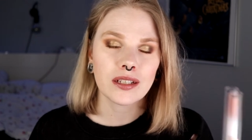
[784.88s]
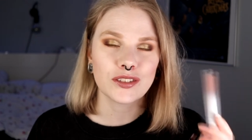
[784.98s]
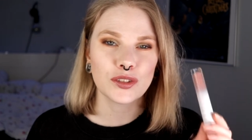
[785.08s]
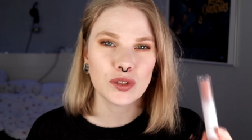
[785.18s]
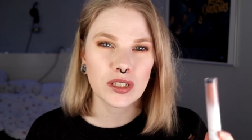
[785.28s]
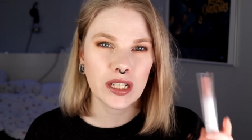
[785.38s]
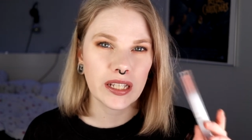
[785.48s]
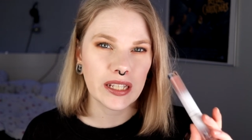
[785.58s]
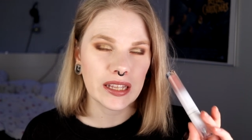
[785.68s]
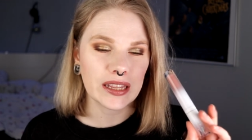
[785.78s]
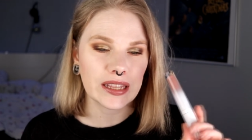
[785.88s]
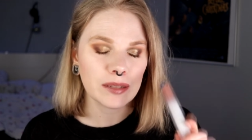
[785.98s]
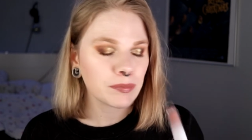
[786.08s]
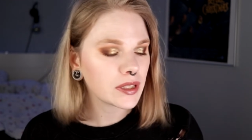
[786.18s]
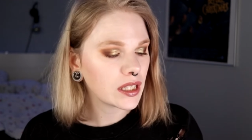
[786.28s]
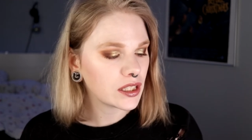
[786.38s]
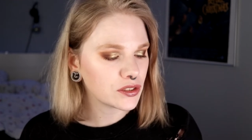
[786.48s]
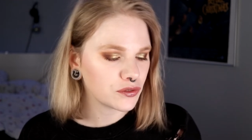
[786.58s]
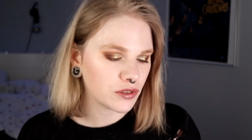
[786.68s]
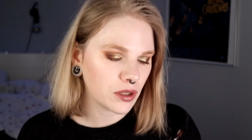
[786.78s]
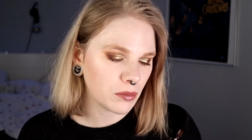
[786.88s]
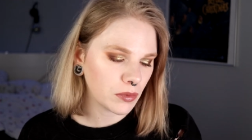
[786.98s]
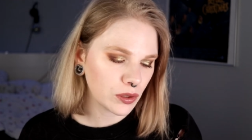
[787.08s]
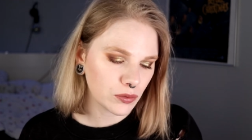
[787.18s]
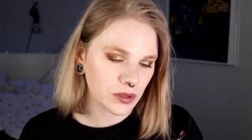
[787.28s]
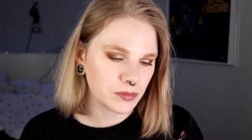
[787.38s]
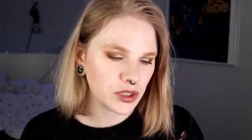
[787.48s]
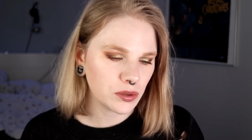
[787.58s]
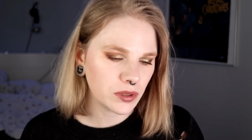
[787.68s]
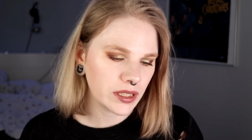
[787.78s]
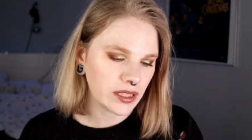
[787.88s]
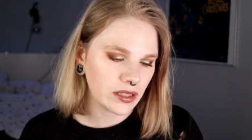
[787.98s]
then I took a lip gloss from Lunar Beauty